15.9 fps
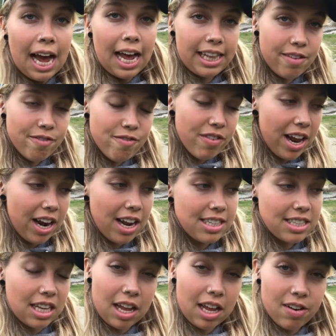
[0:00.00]
and then
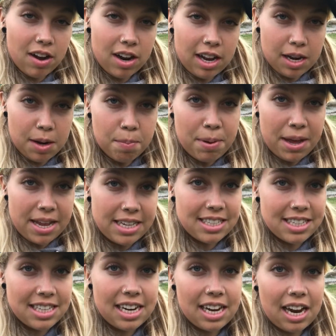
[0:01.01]
realise that there aren't any
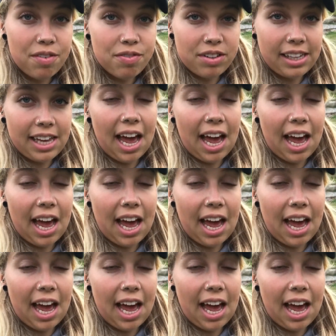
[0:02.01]
bins and they'd have to